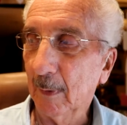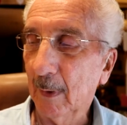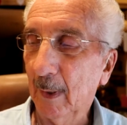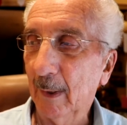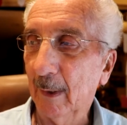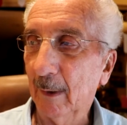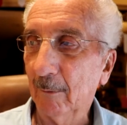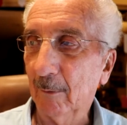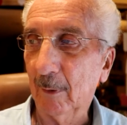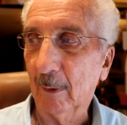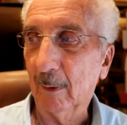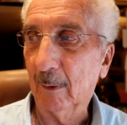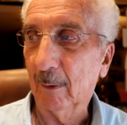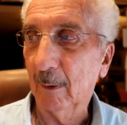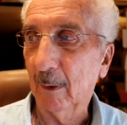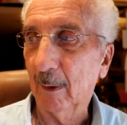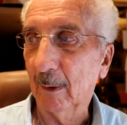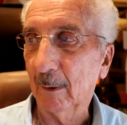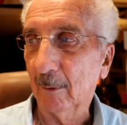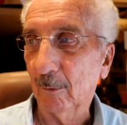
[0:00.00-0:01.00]
I had to
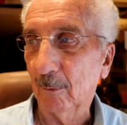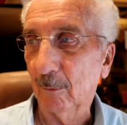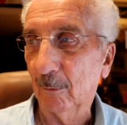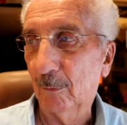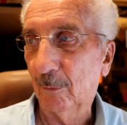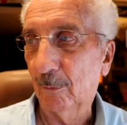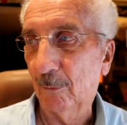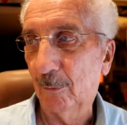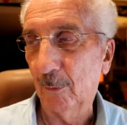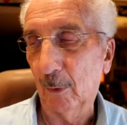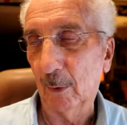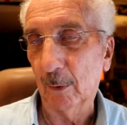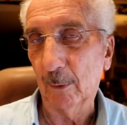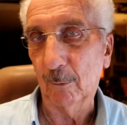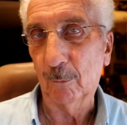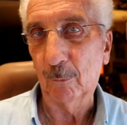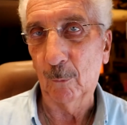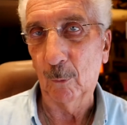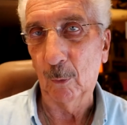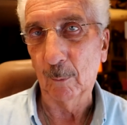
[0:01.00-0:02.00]
fill out
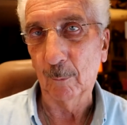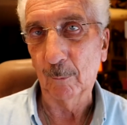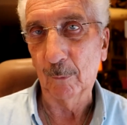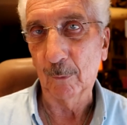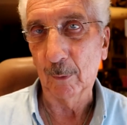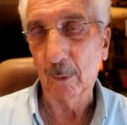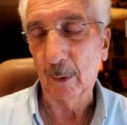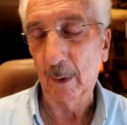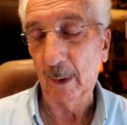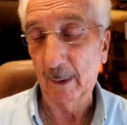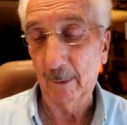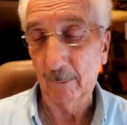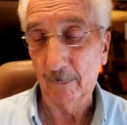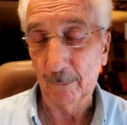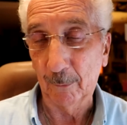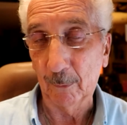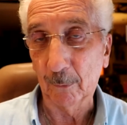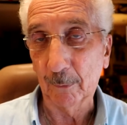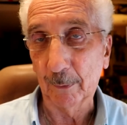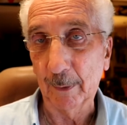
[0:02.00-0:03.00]
a form, or I have
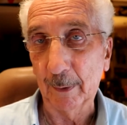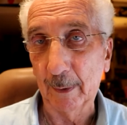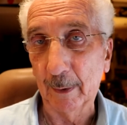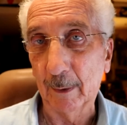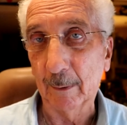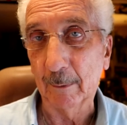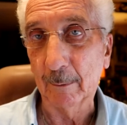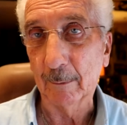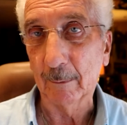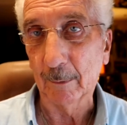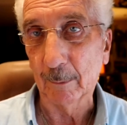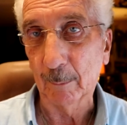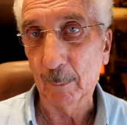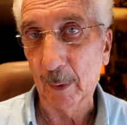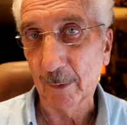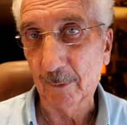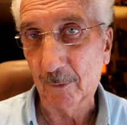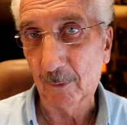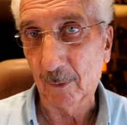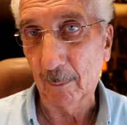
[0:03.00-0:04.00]
filled it out, or
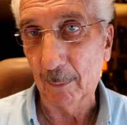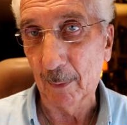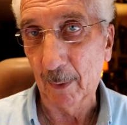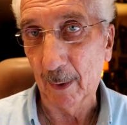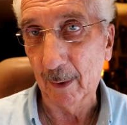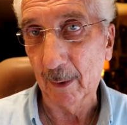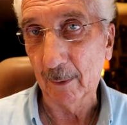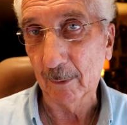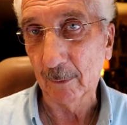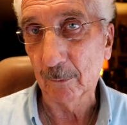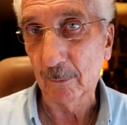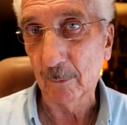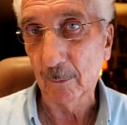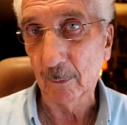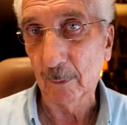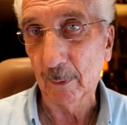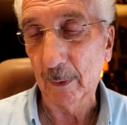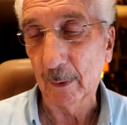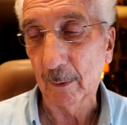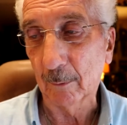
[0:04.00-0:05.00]
my CPA has
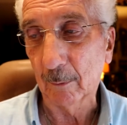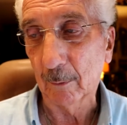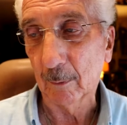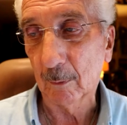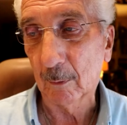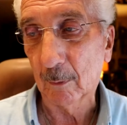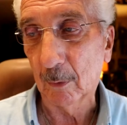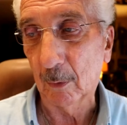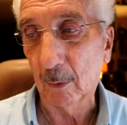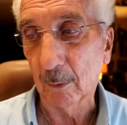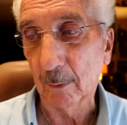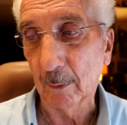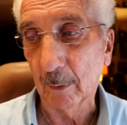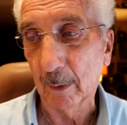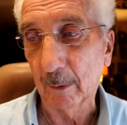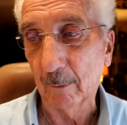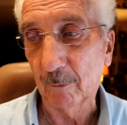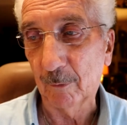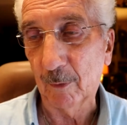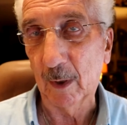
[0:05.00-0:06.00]
filled it out, called
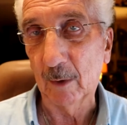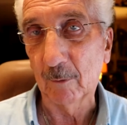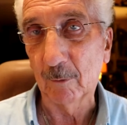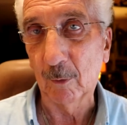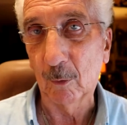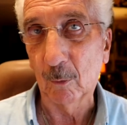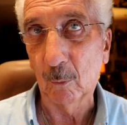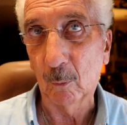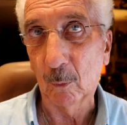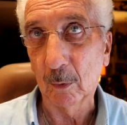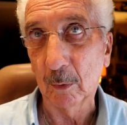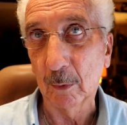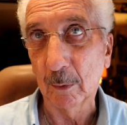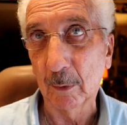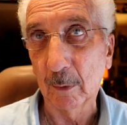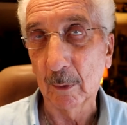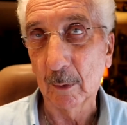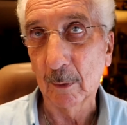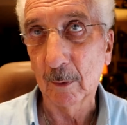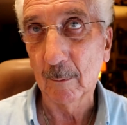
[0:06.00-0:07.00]
a
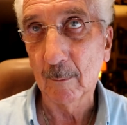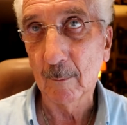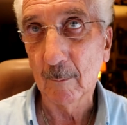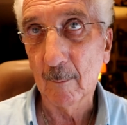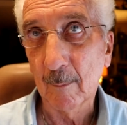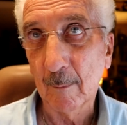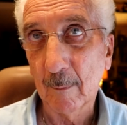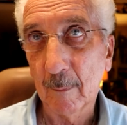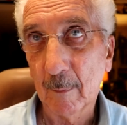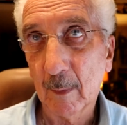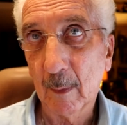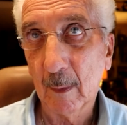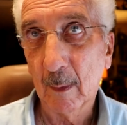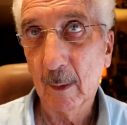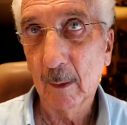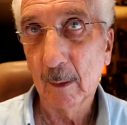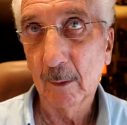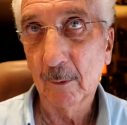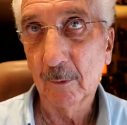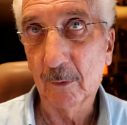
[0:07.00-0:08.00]

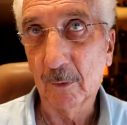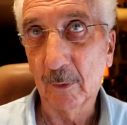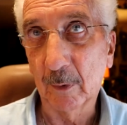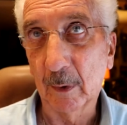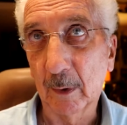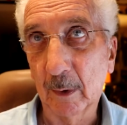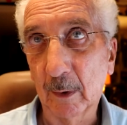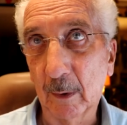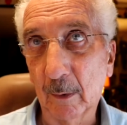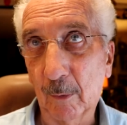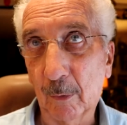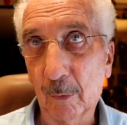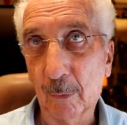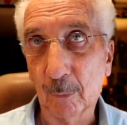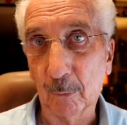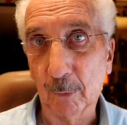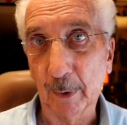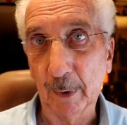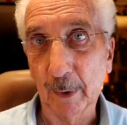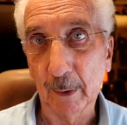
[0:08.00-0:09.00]

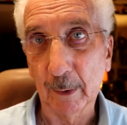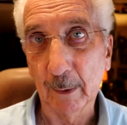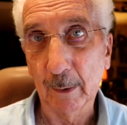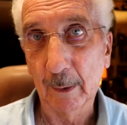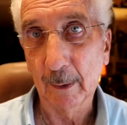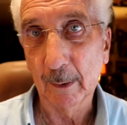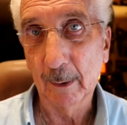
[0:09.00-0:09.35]
501c3,